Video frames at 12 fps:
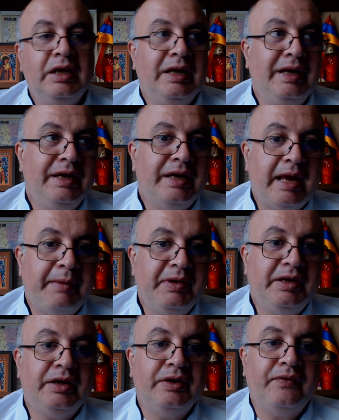In
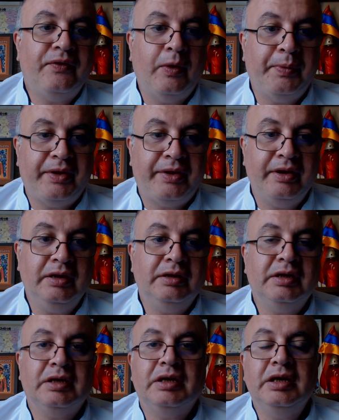diabetic nephropathy,
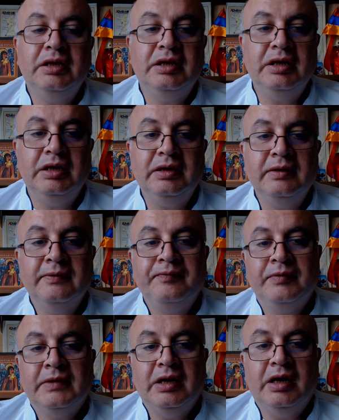the kidney
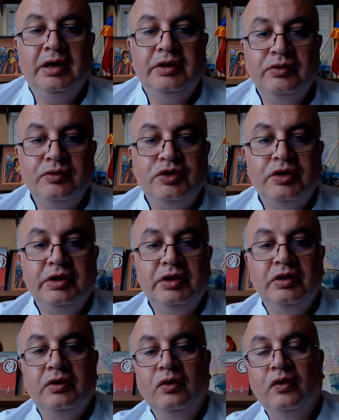are
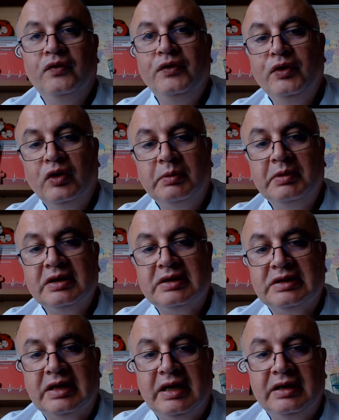usually of normal
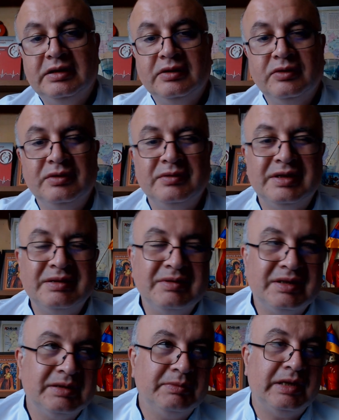size or
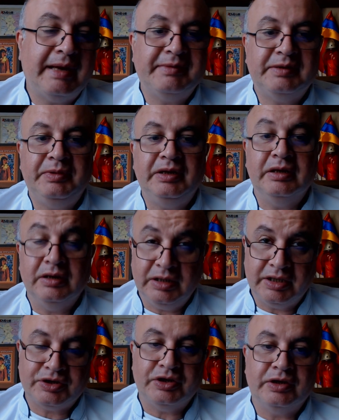sometimes bigger,
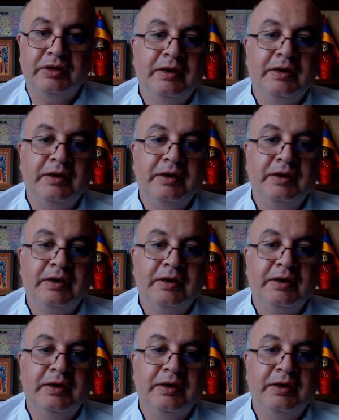larger,